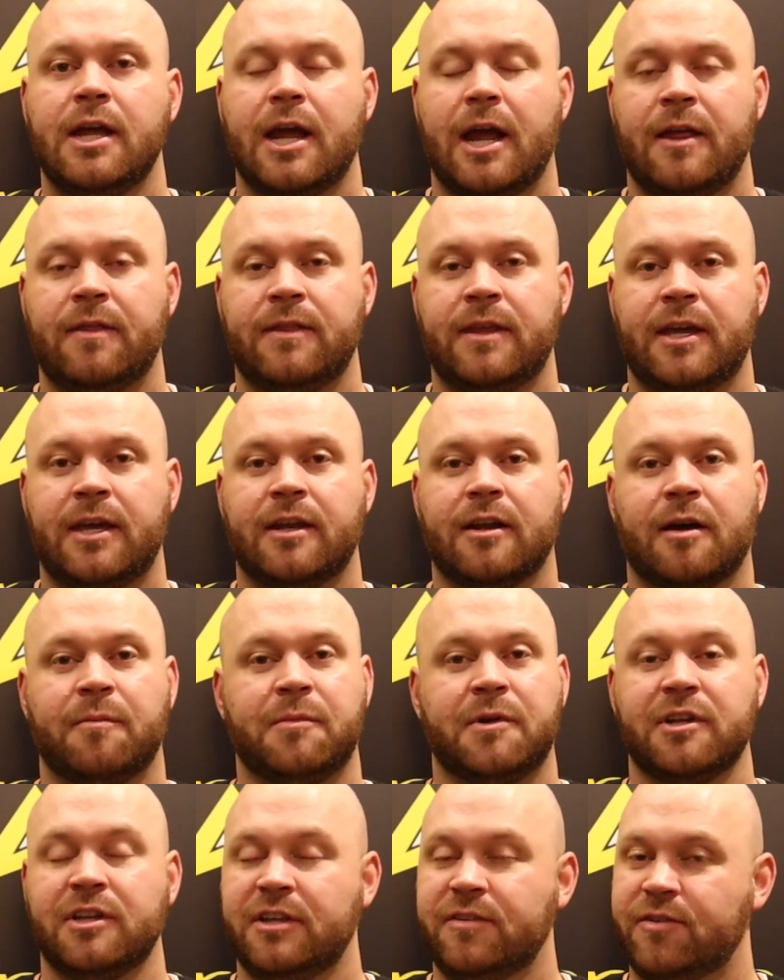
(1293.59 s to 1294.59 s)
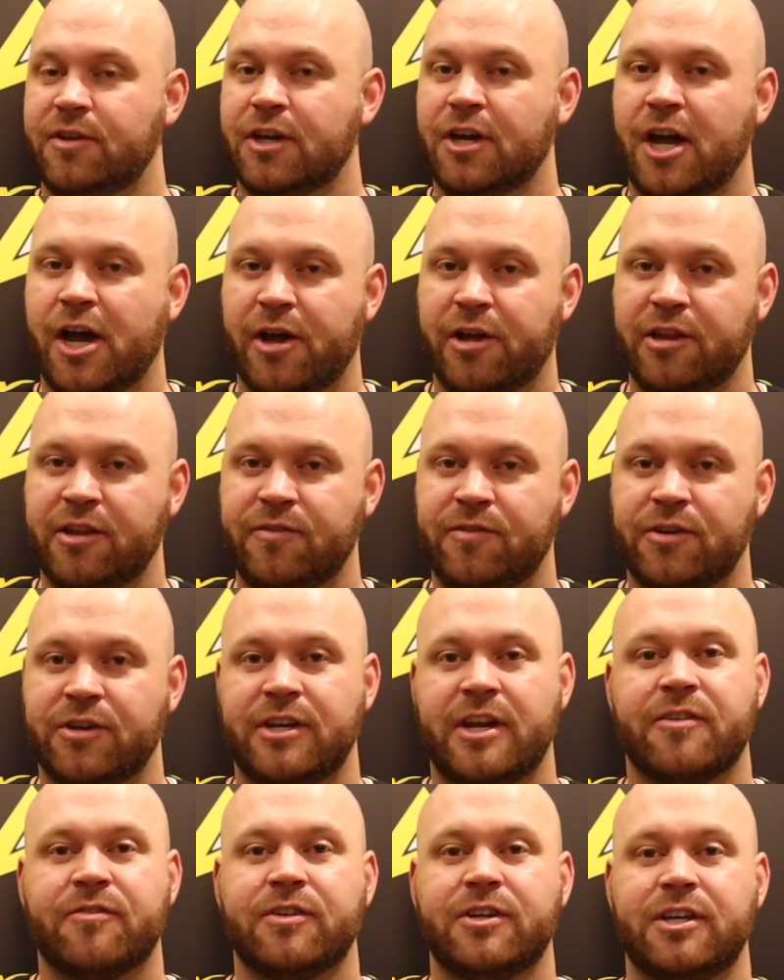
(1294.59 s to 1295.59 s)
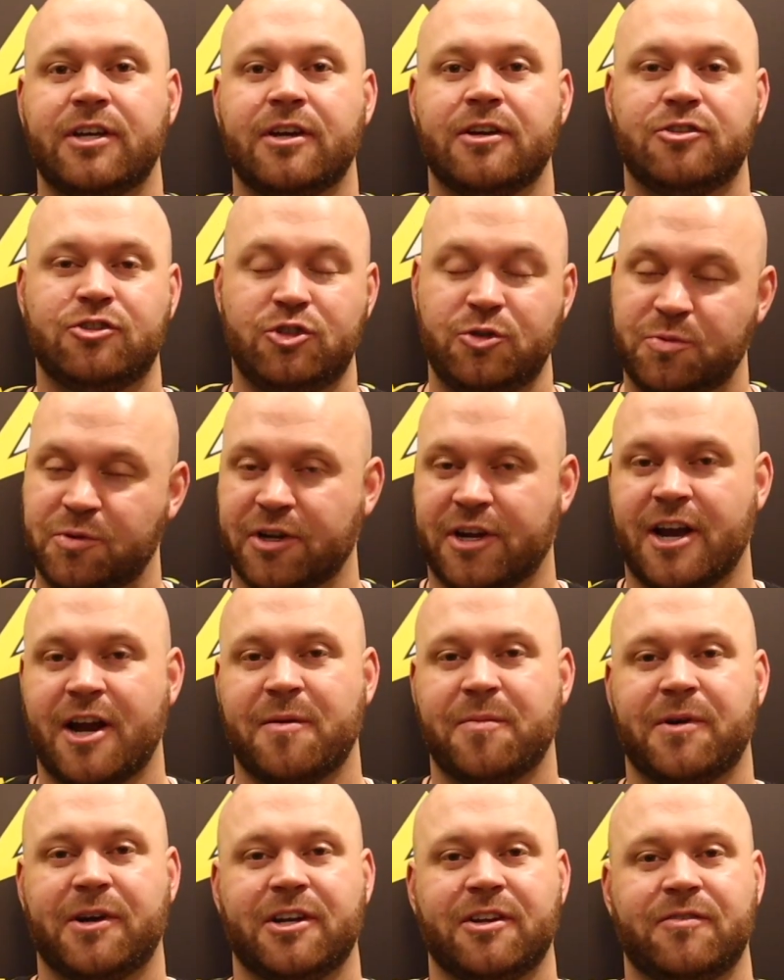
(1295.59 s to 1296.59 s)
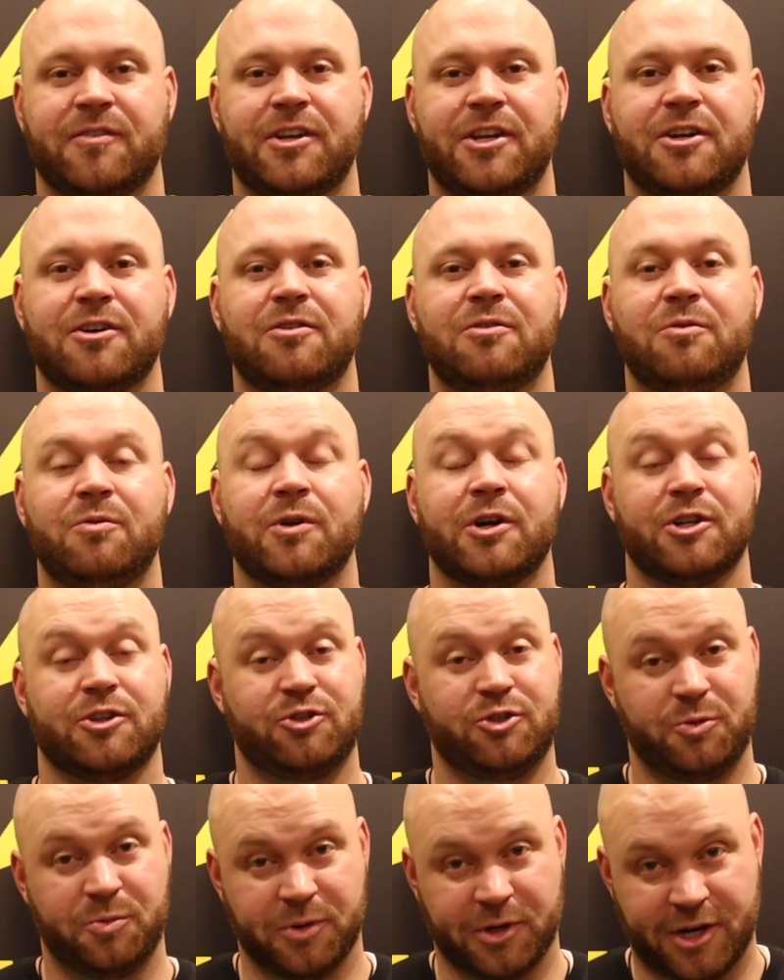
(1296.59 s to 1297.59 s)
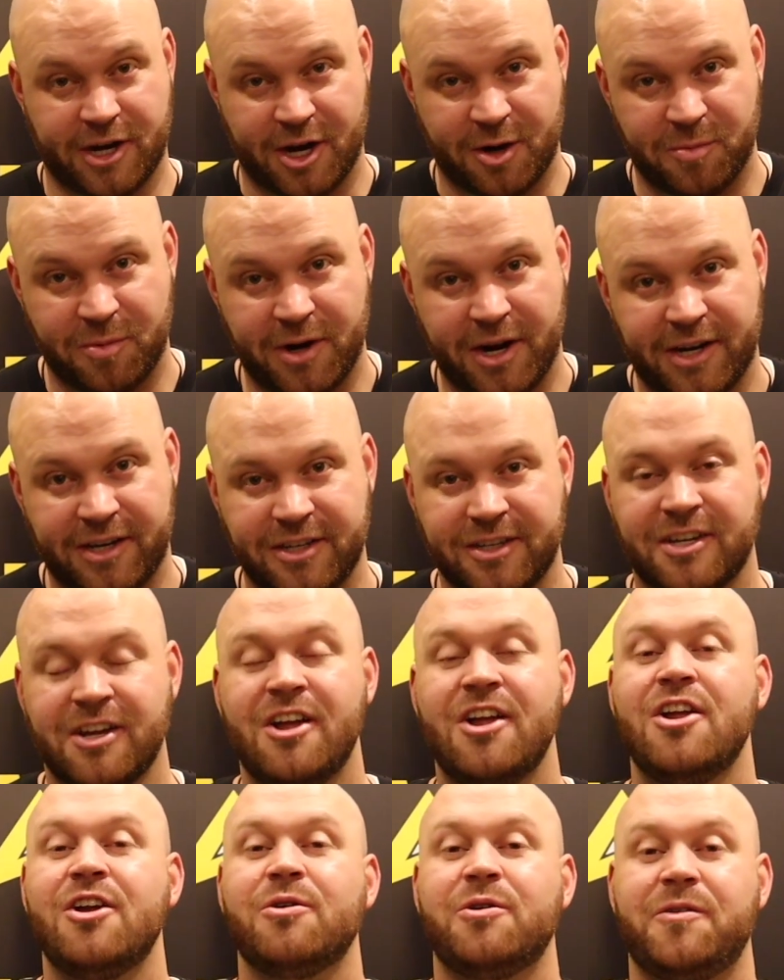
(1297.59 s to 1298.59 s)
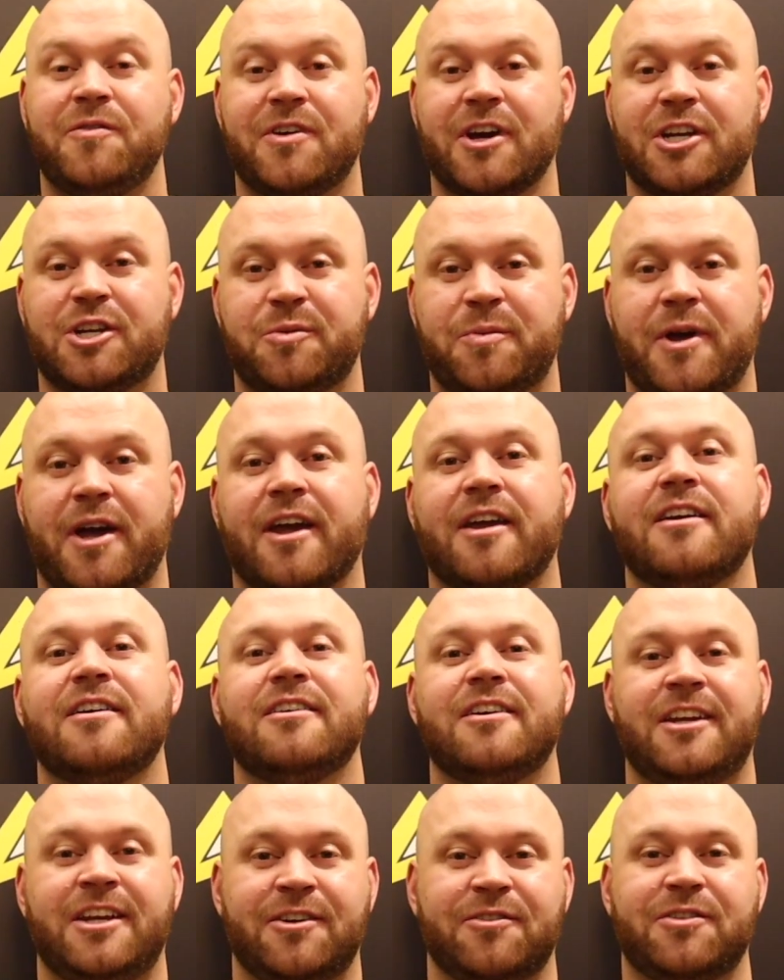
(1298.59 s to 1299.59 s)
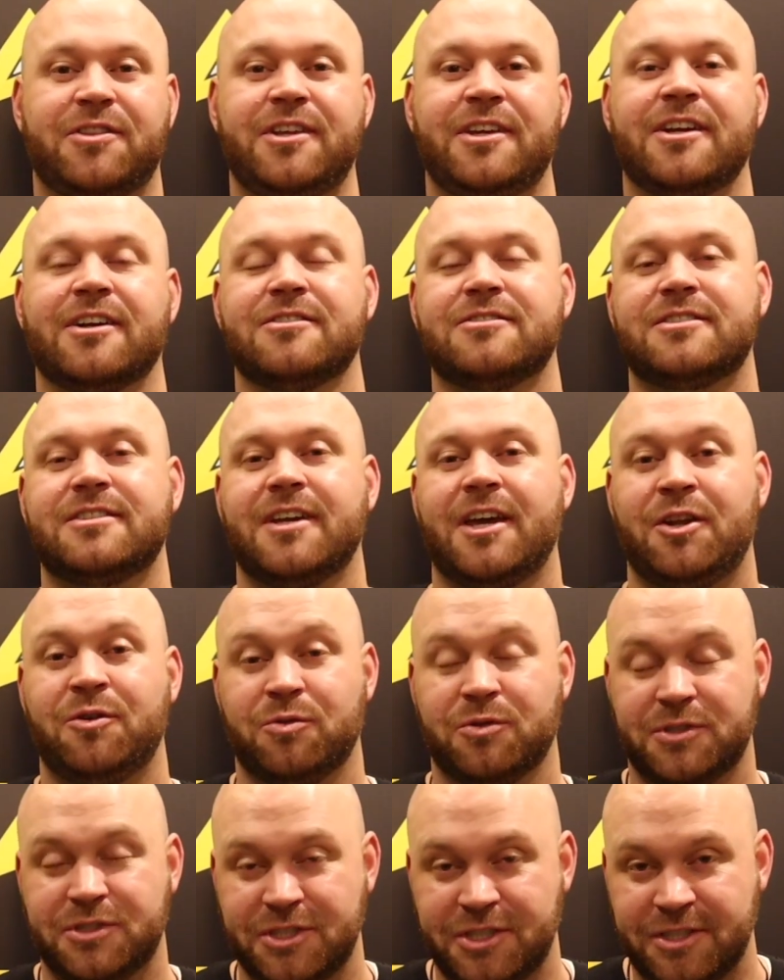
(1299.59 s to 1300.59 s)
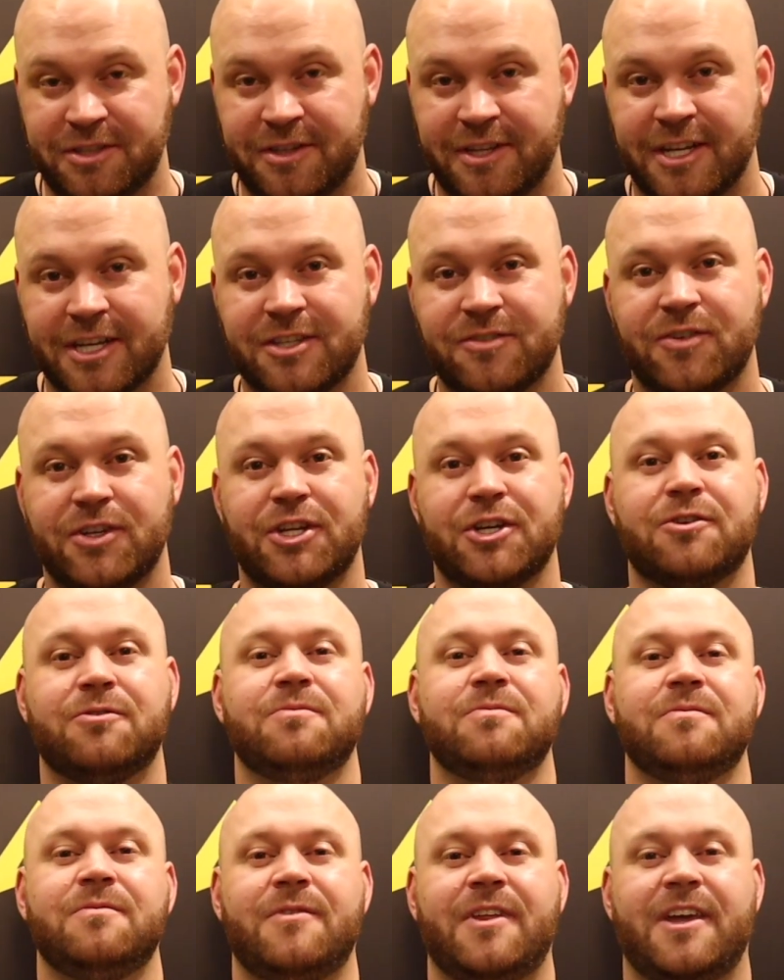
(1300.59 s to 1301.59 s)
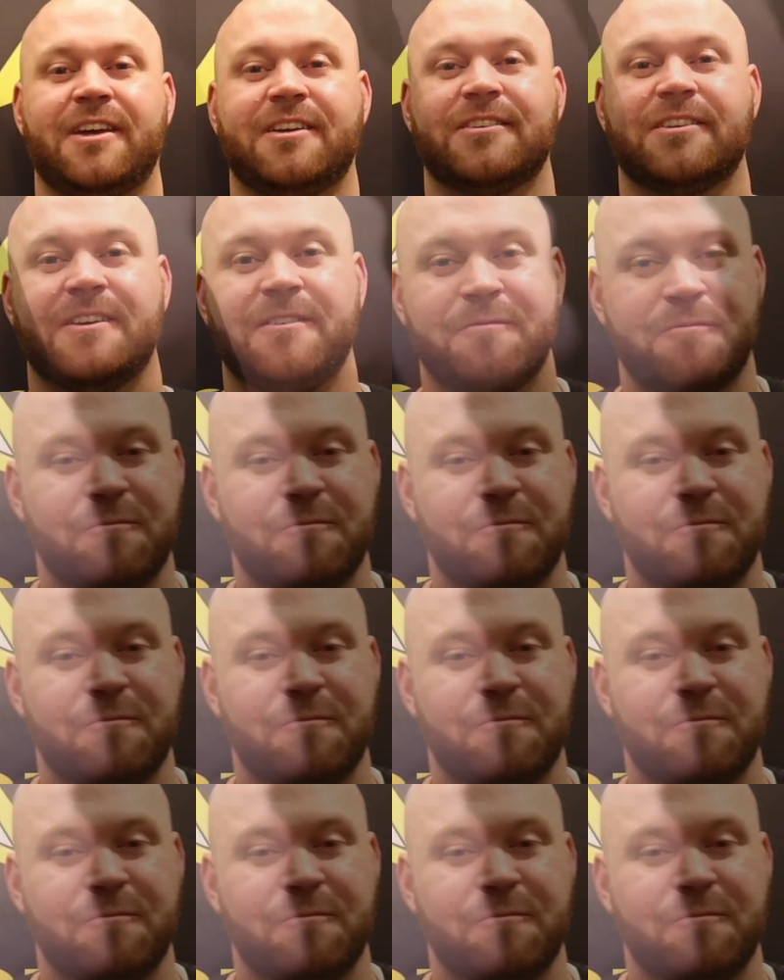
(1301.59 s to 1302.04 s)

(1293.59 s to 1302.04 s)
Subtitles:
And then I'm going to leave you how I leave you in every Supra Chiropractic video, where it's Supra Chiropractic. We've got your back and everything else, and we'll see you in the next video. Thanks.